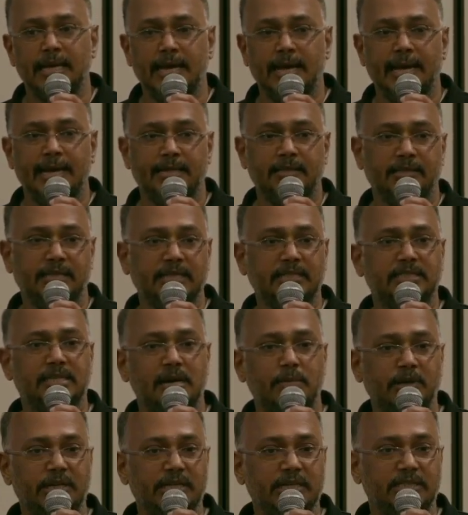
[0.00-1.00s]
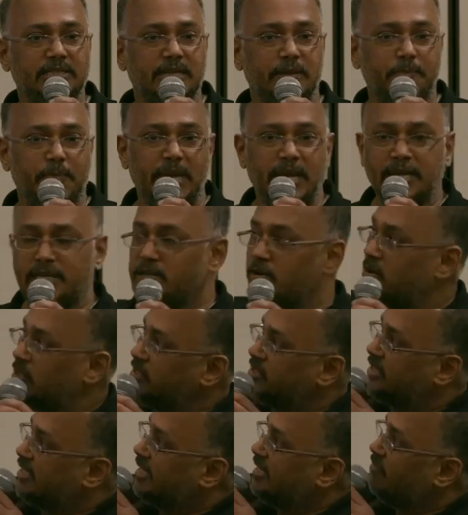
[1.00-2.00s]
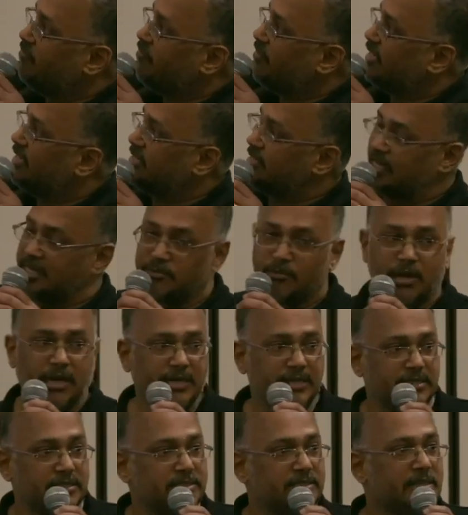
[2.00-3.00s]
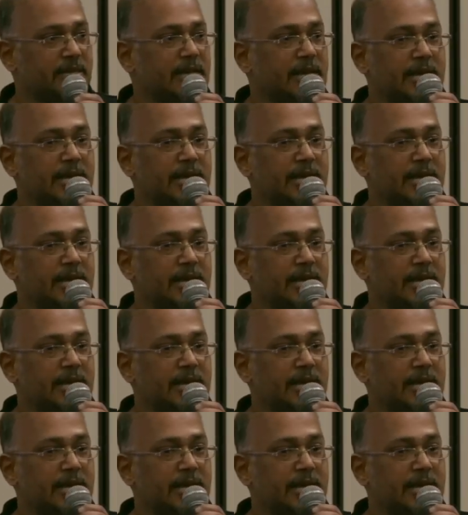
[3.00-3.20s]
And these committees, they meet on significant timelines,